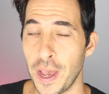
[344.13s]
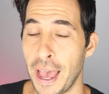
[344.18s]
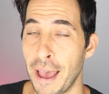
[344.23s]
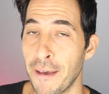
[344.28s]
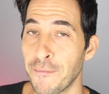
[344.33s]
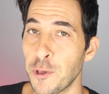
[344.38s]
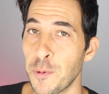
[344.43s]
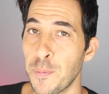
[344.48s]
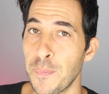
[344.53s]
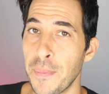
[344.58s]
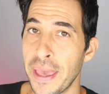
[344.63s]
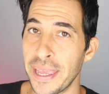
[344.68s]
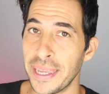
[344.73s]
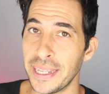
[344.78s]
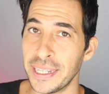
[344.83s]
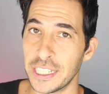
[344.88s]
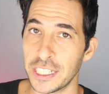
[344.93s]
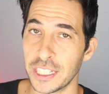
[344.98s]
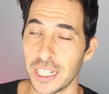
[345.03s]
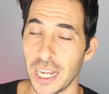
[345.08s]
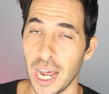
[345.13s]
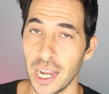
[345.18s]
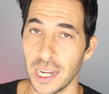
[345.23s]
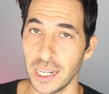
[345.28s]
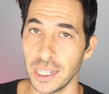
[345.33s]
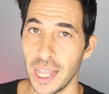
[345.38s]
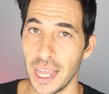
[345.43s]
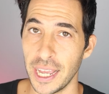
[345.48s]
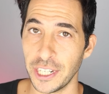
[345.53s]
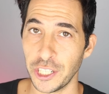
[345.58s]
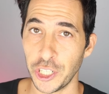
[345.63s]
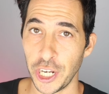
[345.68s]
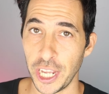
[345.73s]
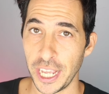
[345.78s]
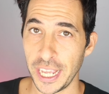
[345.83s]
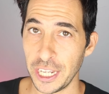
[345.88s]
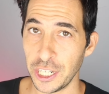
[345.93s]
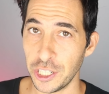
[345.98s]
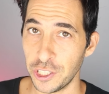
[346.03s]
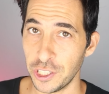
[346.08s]
Have you made this online
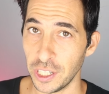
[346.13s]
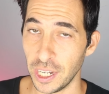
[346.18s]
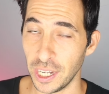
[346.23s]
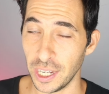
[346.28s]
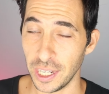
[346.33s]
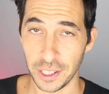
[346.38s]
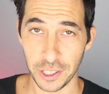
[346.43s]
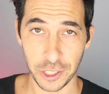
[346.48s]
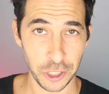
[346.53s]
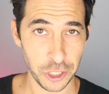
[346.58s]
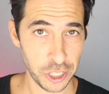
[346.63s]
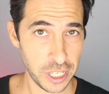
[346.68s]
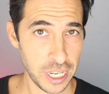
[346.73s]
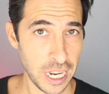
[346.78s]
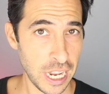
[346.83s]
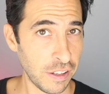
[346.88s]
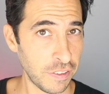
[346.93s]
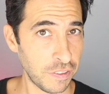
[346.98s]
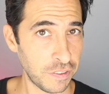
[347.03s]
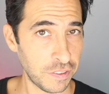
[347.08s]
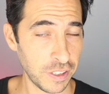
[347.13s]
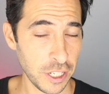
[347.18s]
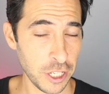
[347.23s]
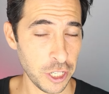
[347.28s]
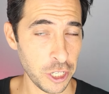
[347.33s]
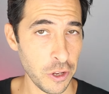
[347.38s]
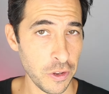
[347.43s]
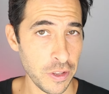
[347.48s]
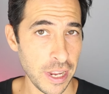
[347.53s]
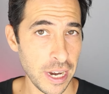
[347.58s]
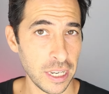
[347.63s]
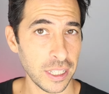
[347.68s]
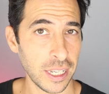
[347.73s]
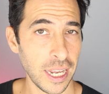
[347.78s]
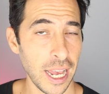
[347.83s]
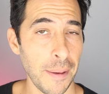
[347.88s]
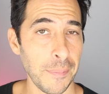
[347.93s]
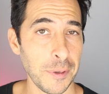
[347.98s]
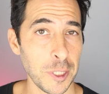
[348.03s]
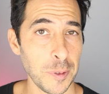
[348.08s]
change yourself? Let us know down in the
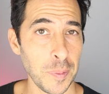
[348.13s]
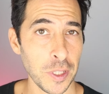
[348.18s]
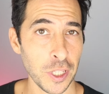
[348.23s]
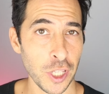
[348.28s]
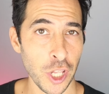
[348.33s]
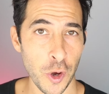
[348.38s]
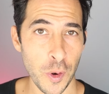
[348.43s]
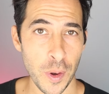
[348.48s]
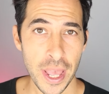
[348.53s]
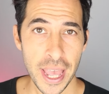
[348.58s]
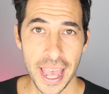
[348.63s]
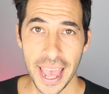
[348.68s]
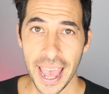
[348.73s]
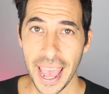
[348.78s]
comments below.